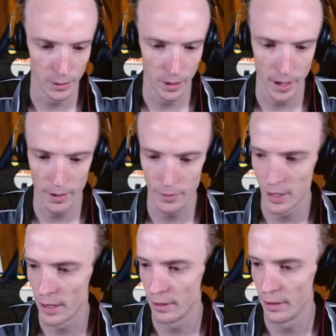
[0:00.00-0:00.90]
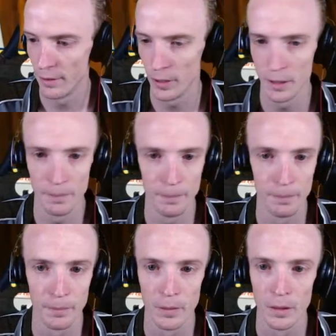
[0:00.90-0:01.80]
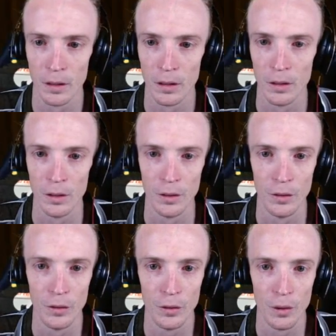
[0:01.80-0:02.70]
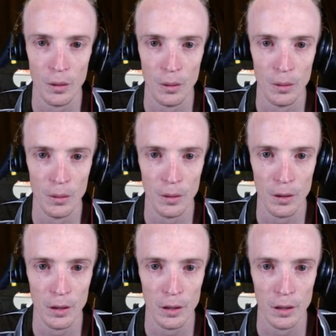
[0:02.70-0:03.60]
do I have? Dana and Evelyn. So